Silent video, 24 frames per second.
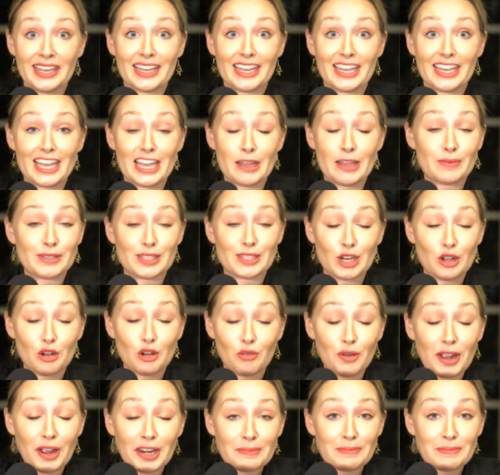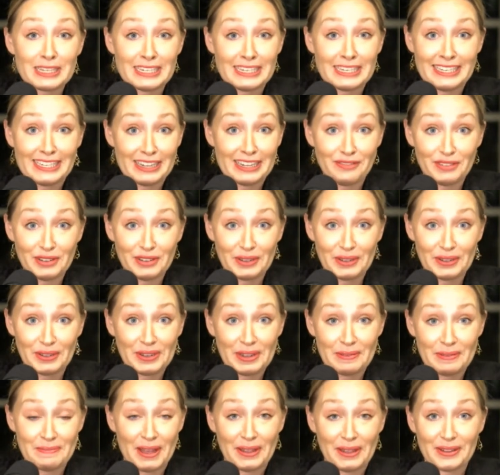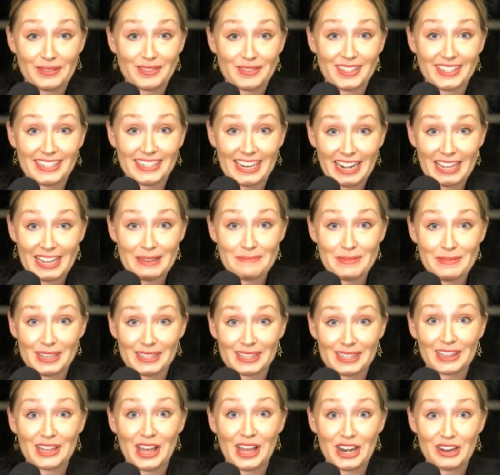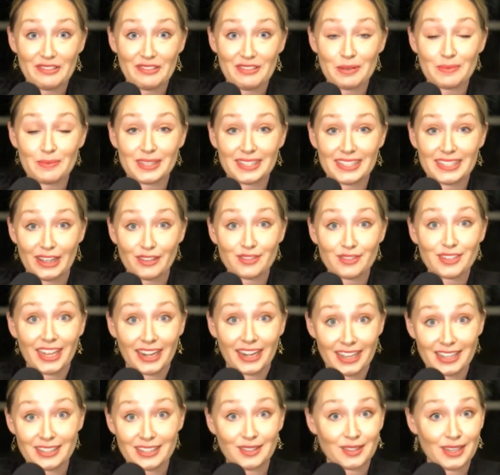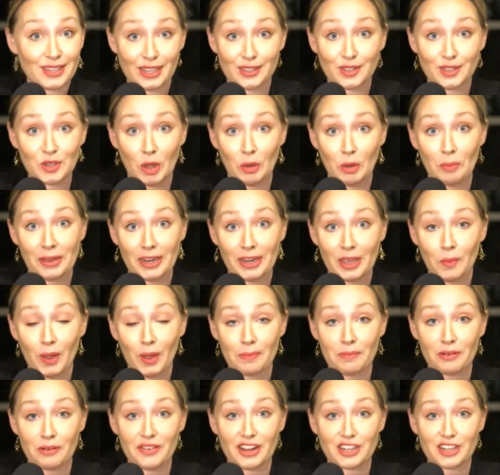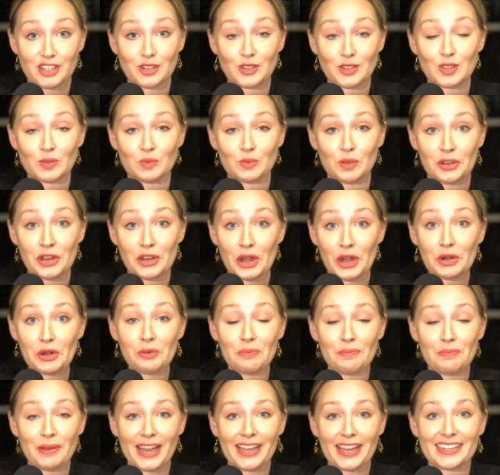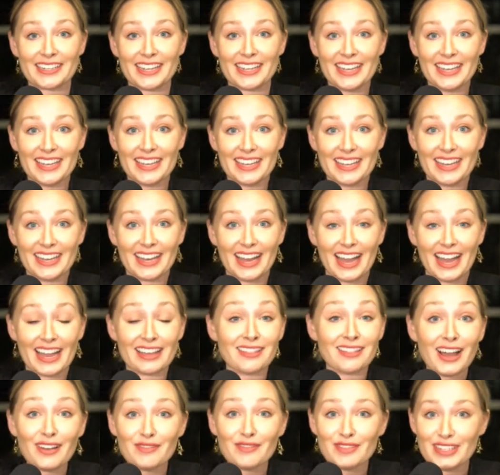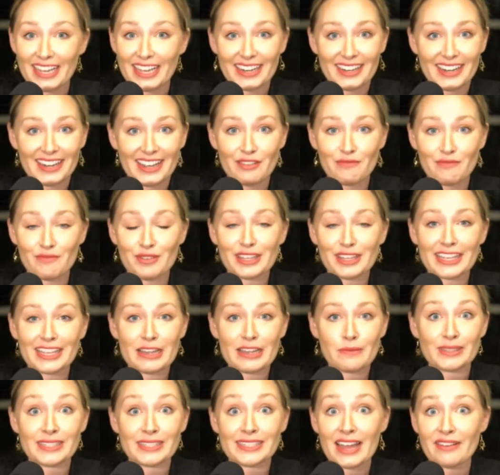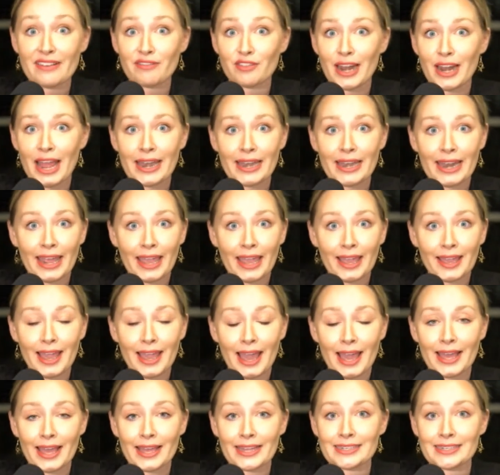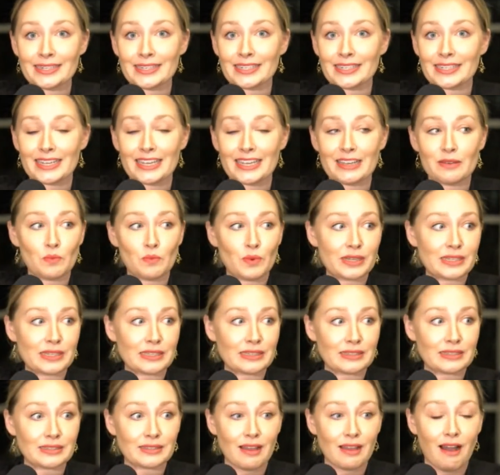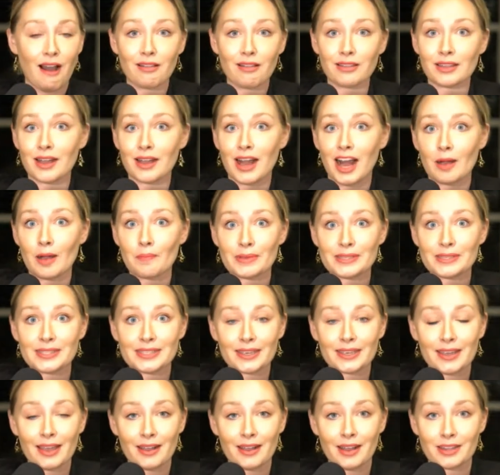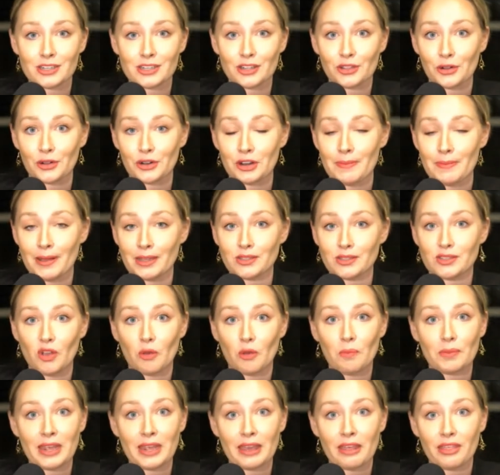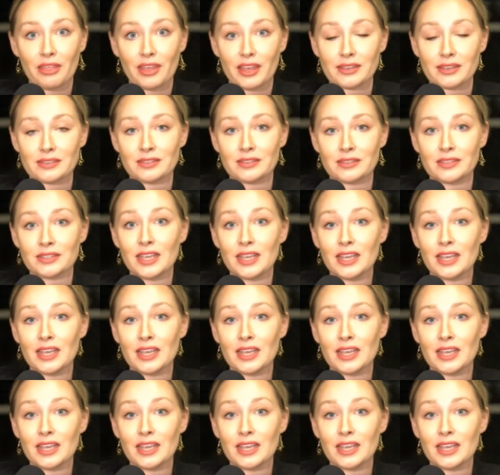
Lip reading: it was an incredibly difficult amount of study because a lot of it was self-study, as so many wine professionals will know, but I loved it. It was never ending, and it was all encompassing. I got to learn about so many things